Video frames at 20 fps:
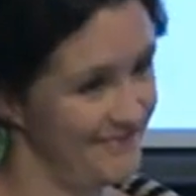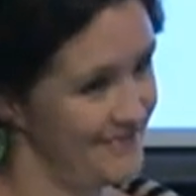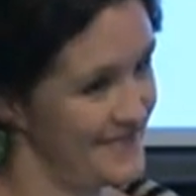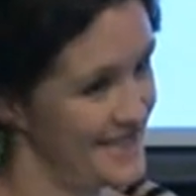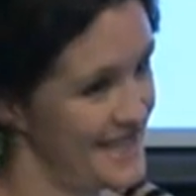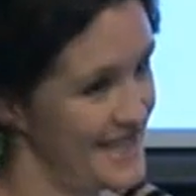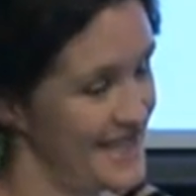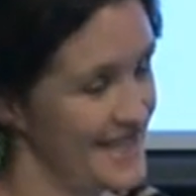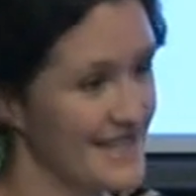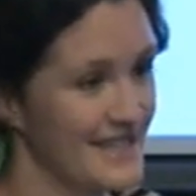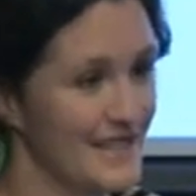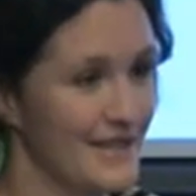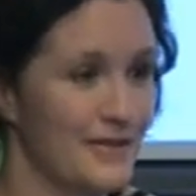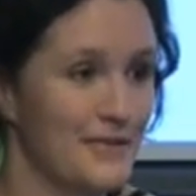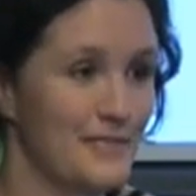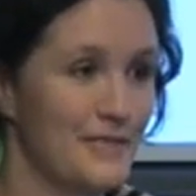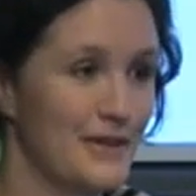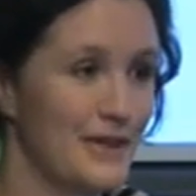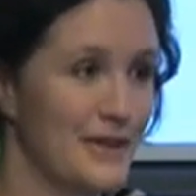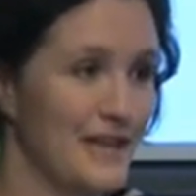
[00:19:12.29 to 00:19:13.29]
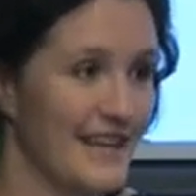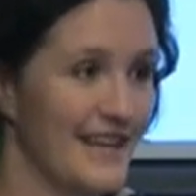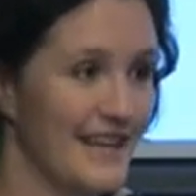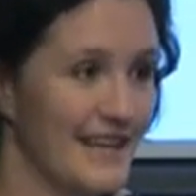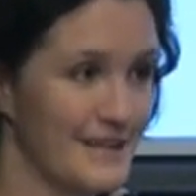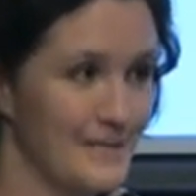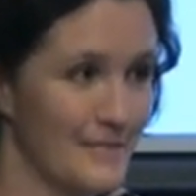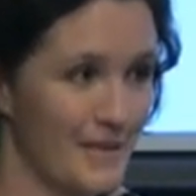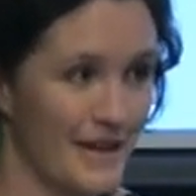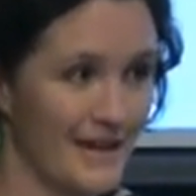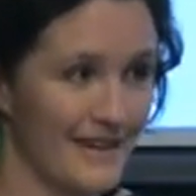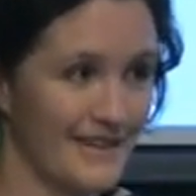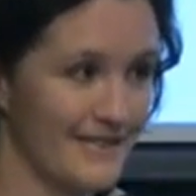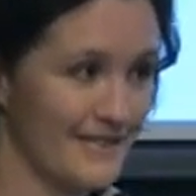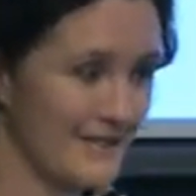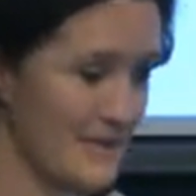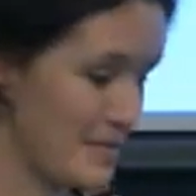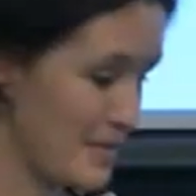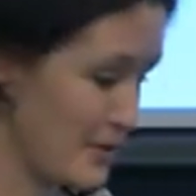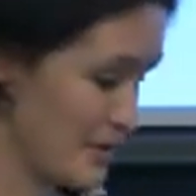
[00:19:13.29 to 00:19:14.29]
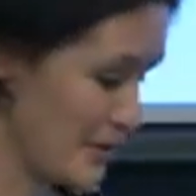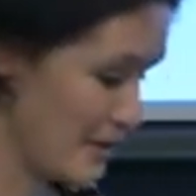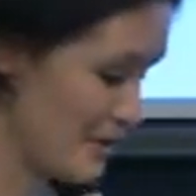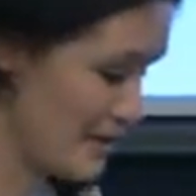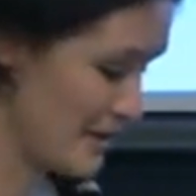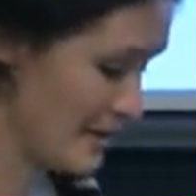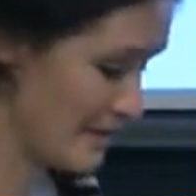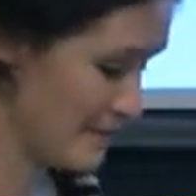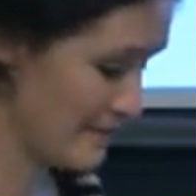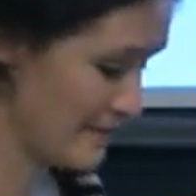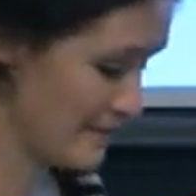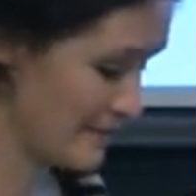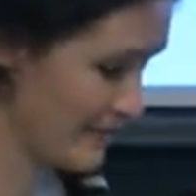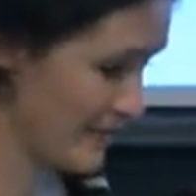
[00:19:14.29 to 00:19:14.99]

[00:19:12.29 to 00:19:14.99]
tea ceremony as part of the program.